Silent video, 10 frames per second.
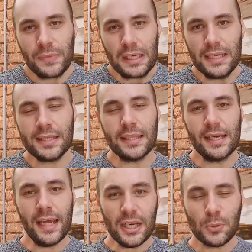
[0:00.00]
is
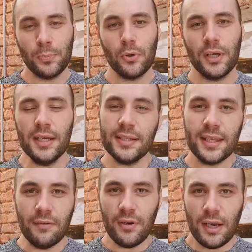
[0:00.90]
that each book is
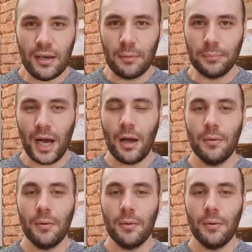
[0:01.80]
given a number